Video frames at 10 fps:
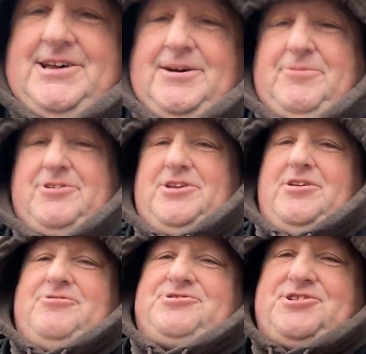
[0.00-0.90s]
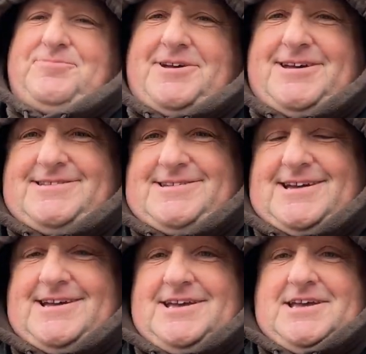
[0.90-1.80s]
I'm on YouTube, aren't
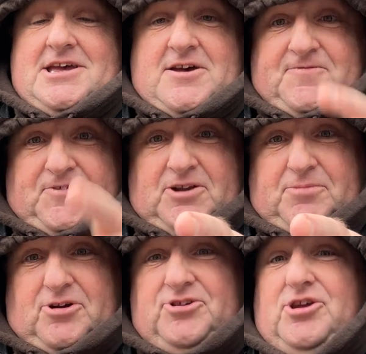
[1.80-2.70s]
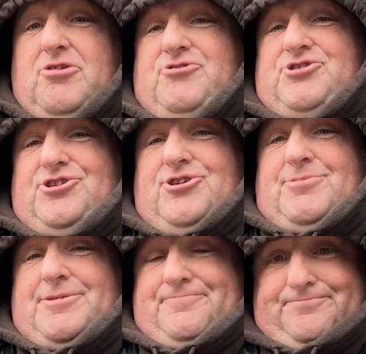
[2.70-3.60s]
I? Follow me on YouTube.